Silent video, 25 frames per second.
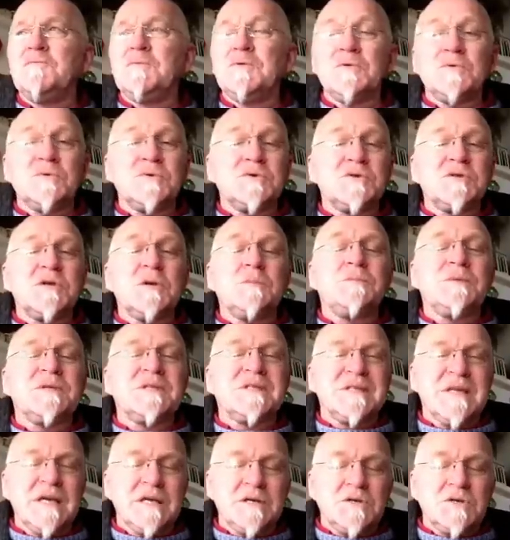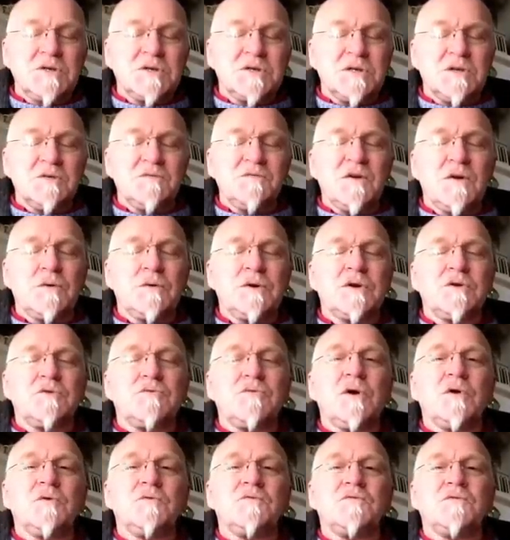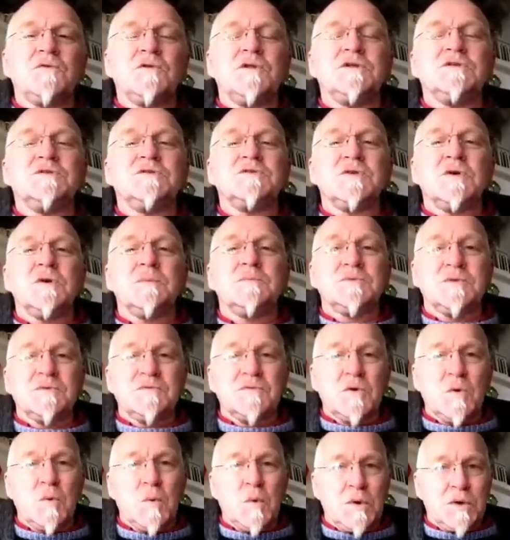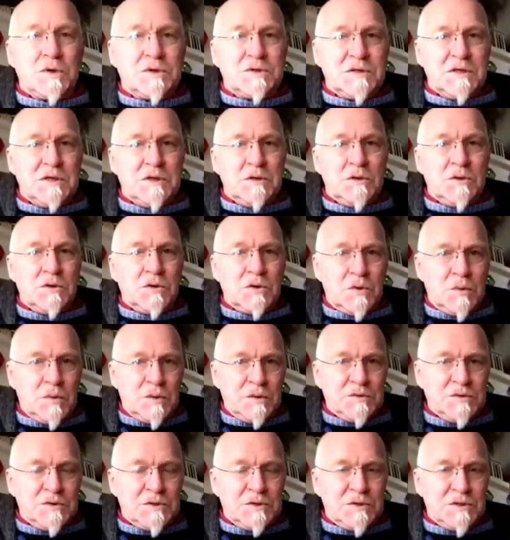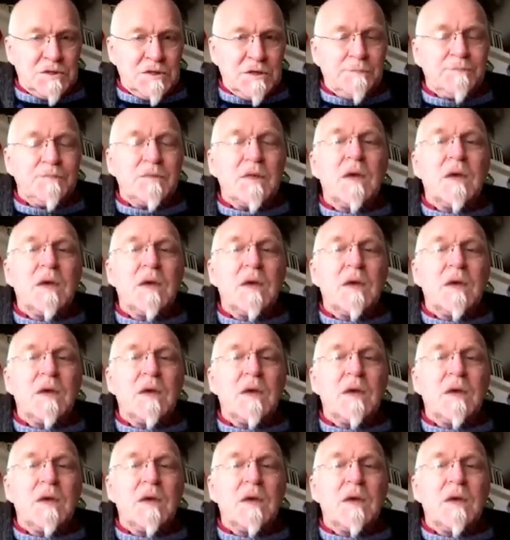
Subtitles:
but also potentially very growthful in terms of quality, not quantity.